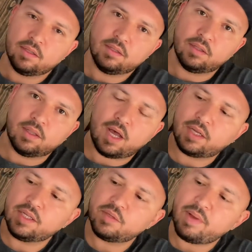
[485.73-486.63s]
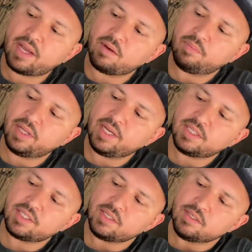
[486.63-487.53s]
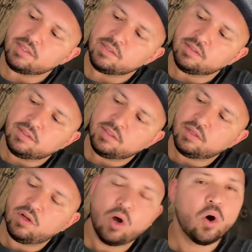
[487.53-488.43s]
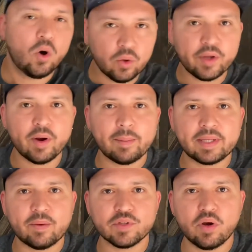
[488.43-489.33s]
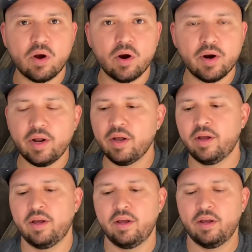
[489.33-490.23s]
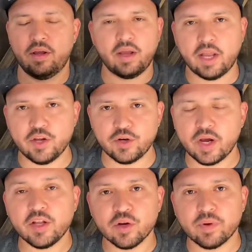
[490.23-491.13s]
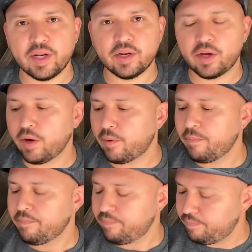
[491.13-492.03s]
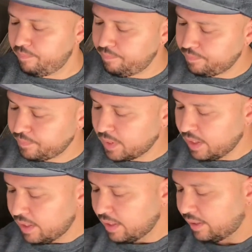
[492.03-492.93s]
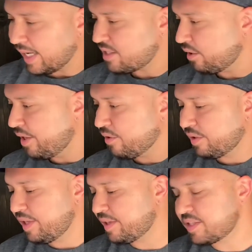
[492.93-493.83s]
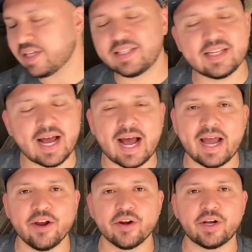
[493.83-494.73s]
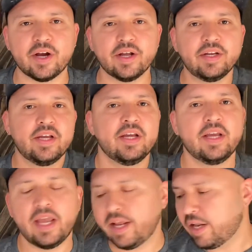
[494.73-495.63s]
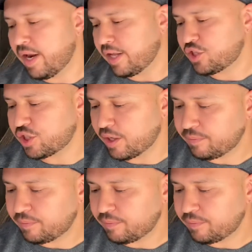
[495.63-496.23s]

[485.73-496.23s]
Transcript: lock this back in place. Holy crap, that was hard. And you're done, you're ready to go. That's literally this entire gun in a nutshell.